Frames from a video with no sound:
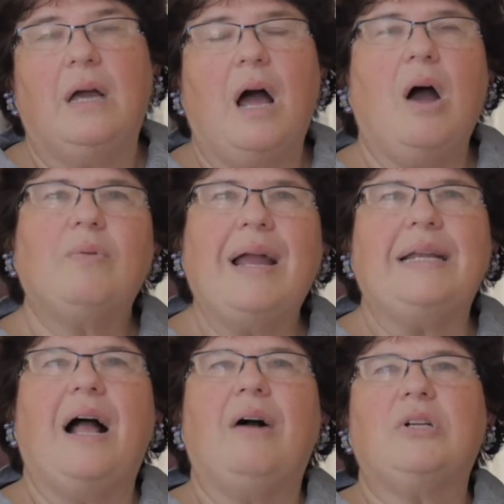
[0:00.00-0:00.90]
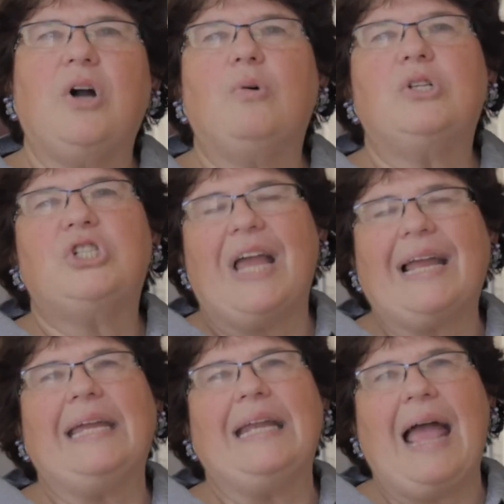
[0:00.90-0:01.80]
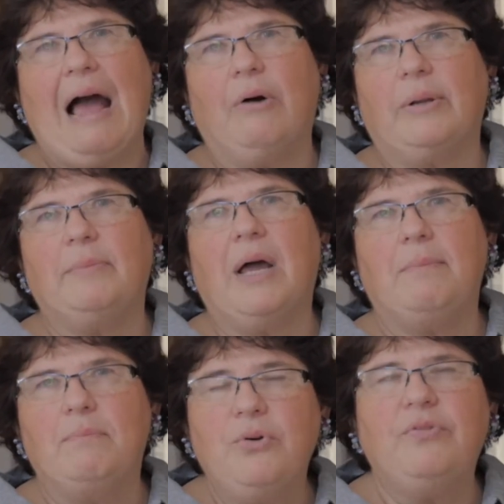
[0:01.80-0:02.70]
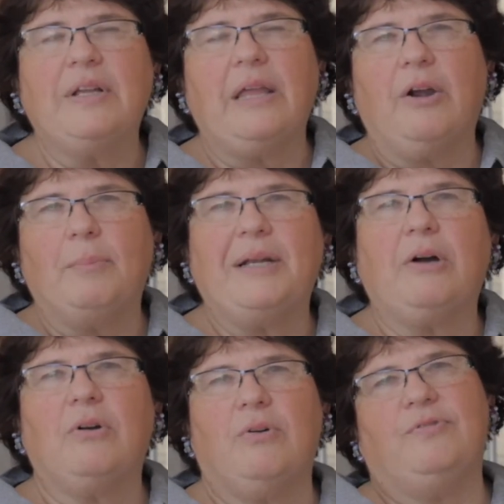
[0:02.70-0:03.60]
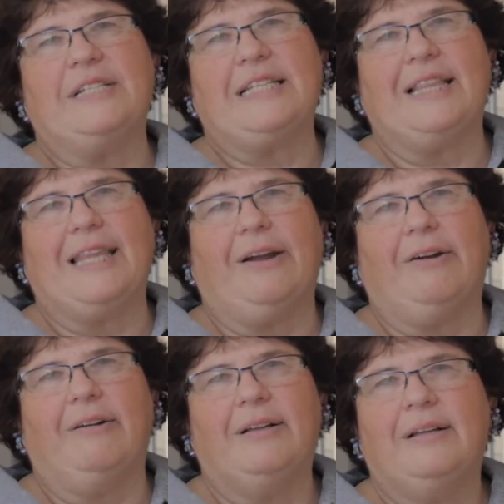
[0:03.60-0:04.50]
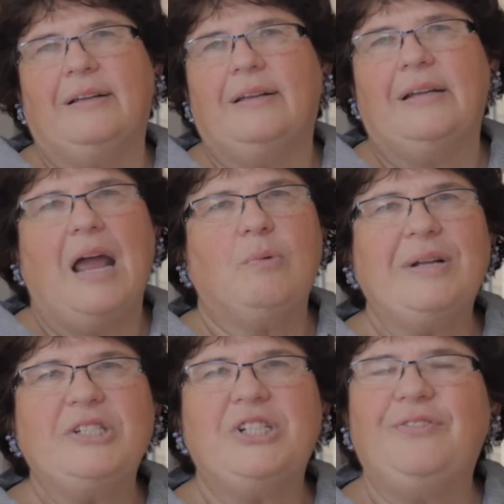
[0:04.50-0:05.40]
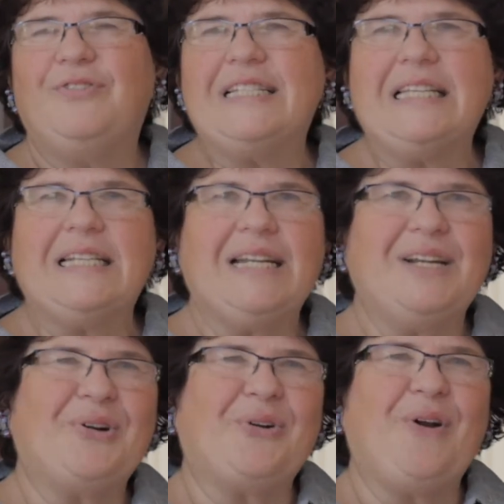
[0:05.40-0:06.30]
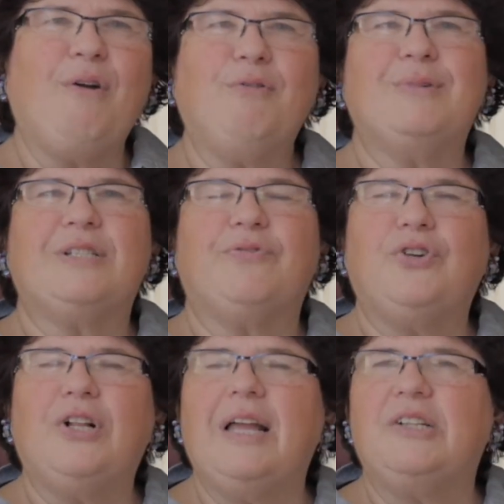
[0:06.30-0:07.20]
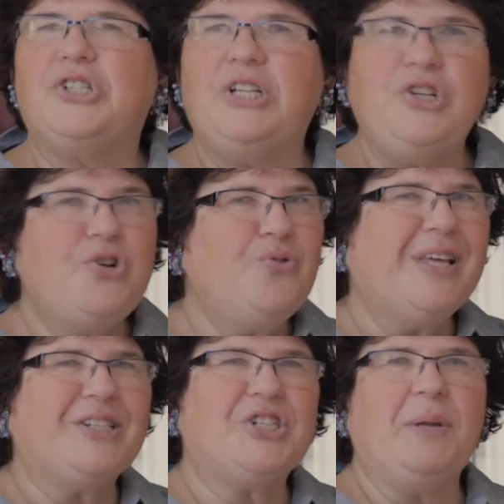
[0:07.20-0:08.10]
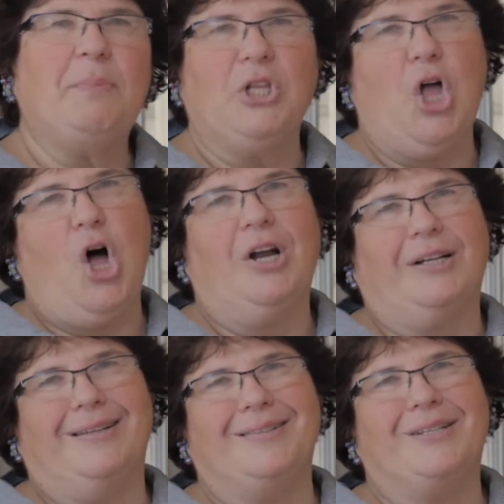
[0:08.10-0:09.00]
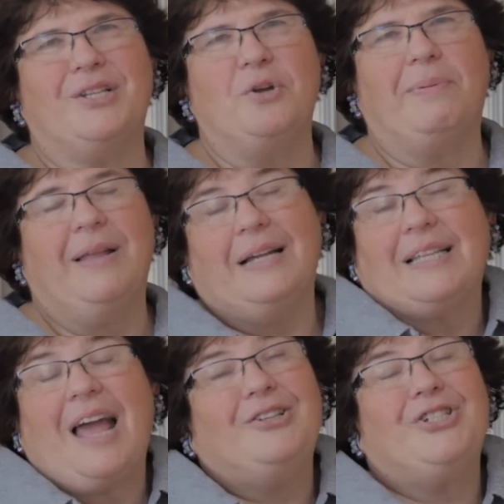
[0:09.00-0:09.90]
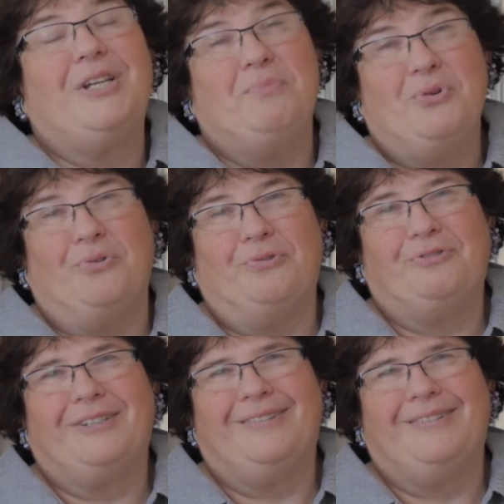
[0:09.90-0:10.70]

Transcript: All right, I'll go check it out. I'm not moving there, but I'll go visit there. And when she visited, her heart was full and she knew that she belonged in this new place and she moved.